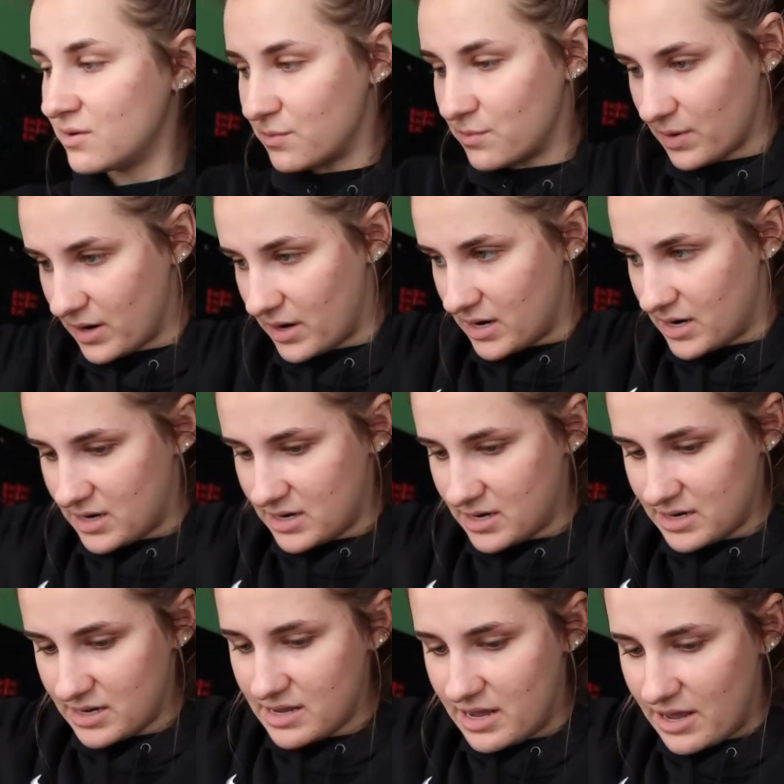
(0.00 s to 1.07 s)
where
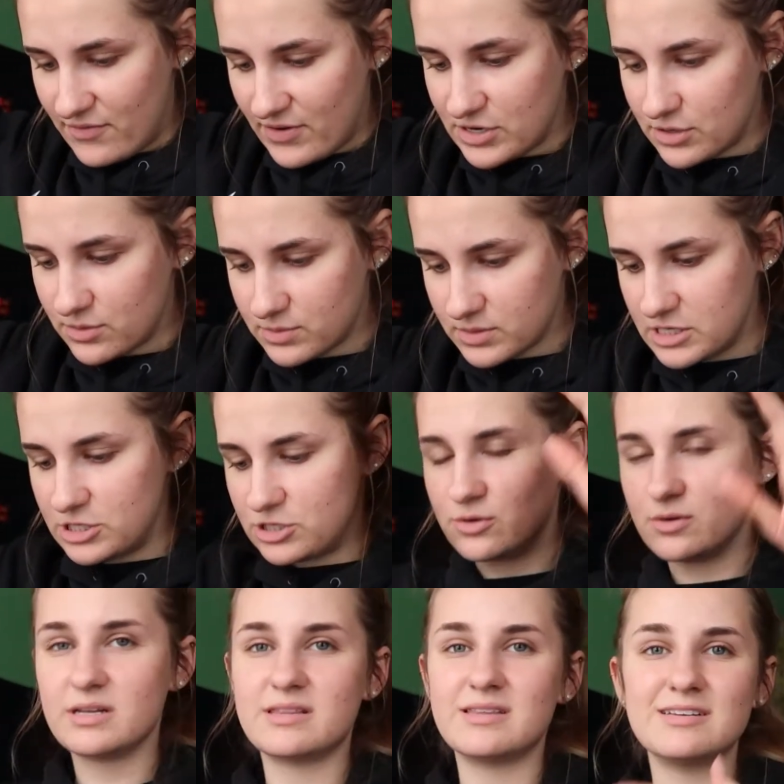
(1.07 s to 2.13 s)
if I don't really do
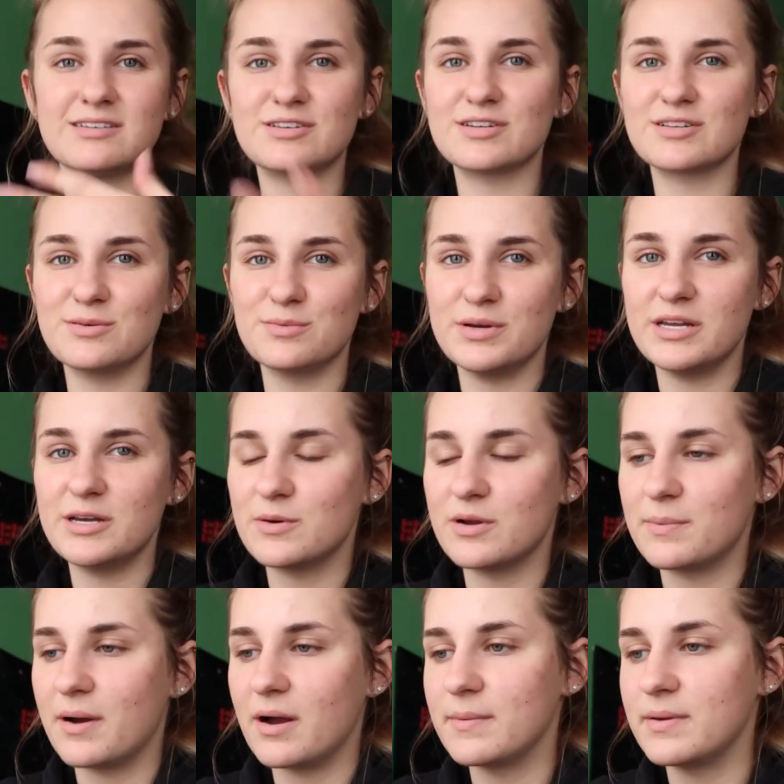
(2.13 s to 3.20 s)
anything during the week, what I'll
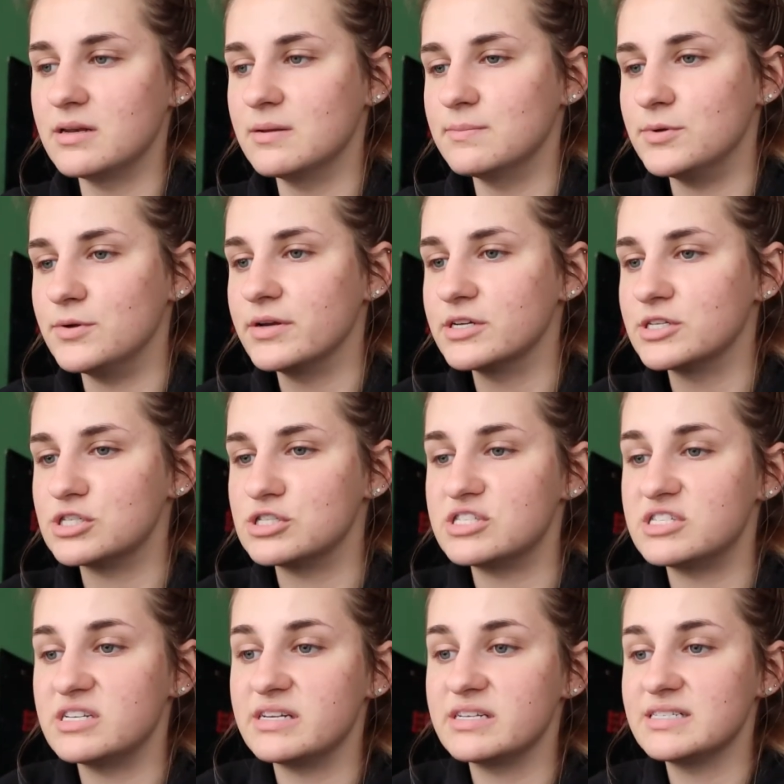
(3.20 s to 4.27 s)
probably end up doing is just
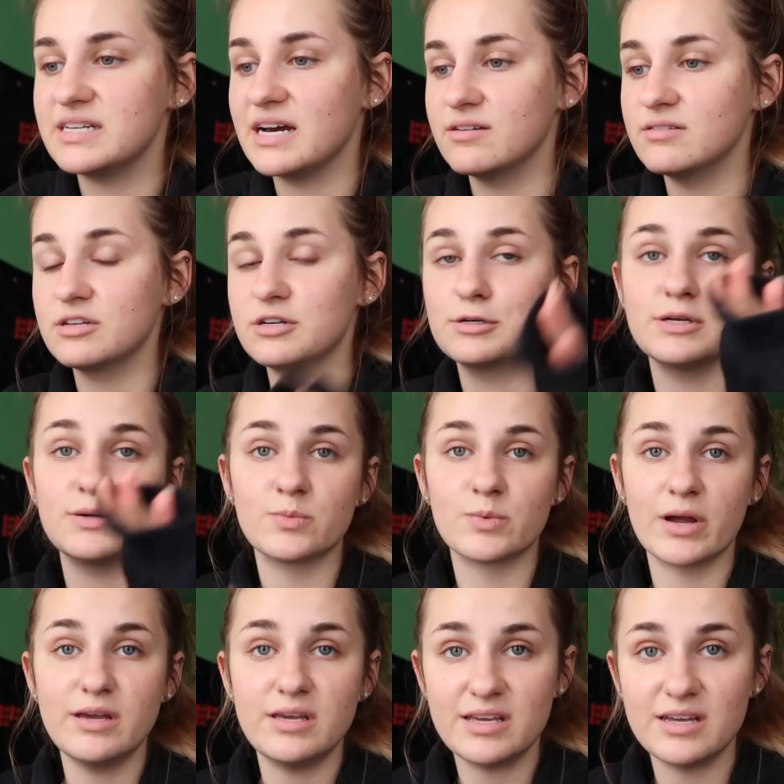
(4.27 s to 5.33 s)
sitting down literally
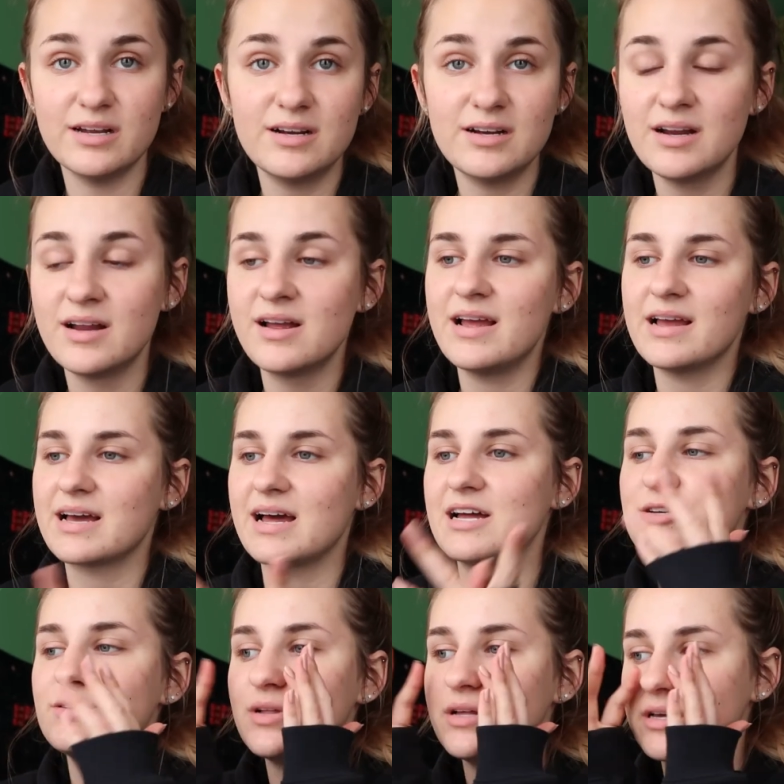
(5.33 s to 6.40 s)
right here,
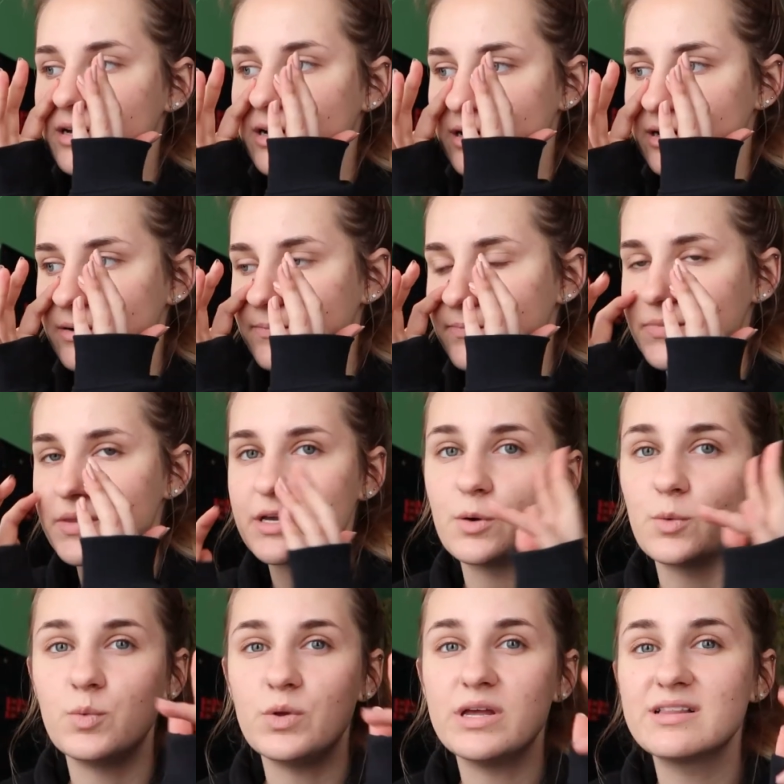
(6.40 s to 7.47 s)
kind of do like a
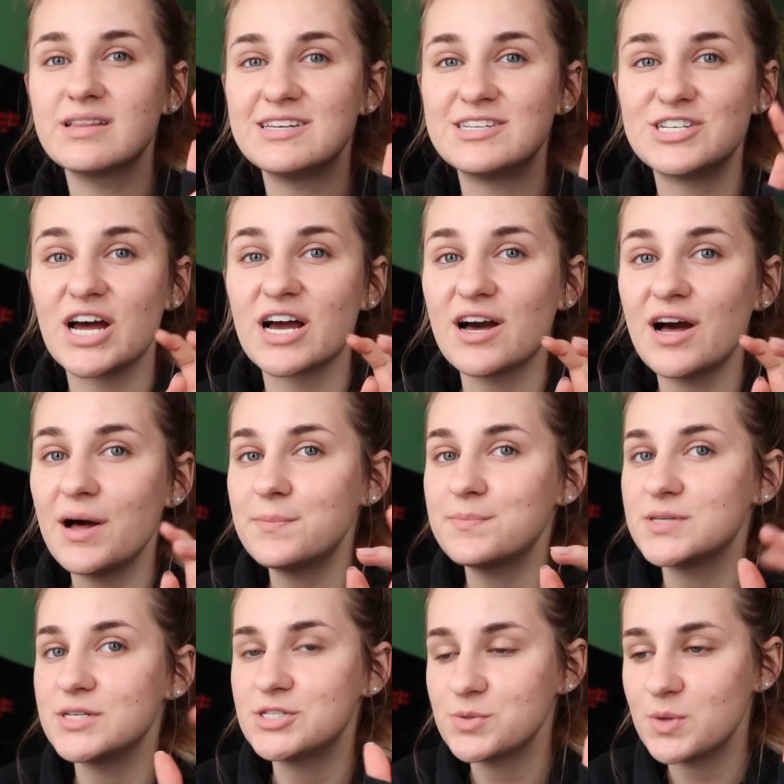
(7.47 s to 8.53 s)
weekly checkup
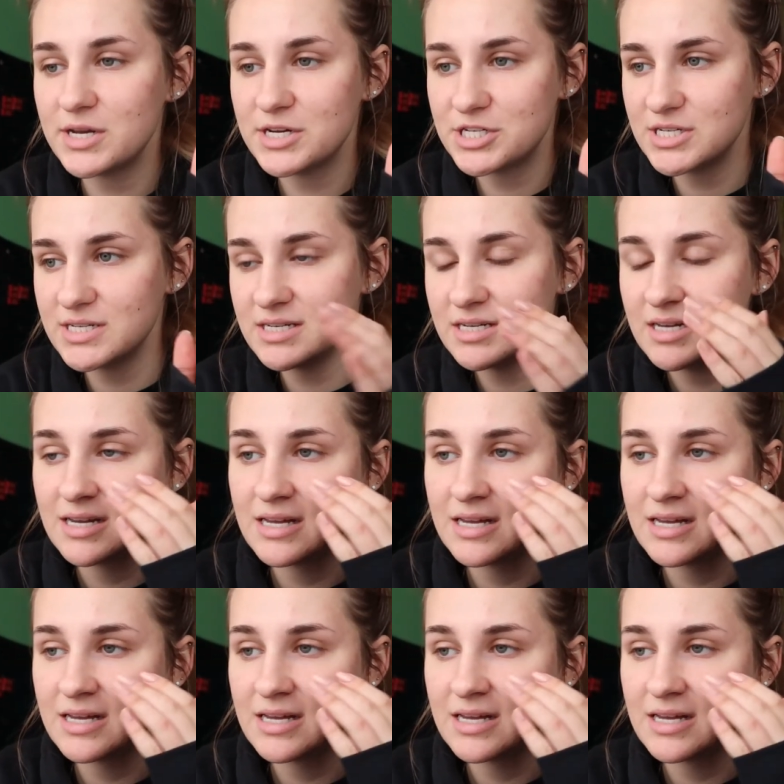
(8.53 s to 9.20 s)
situation,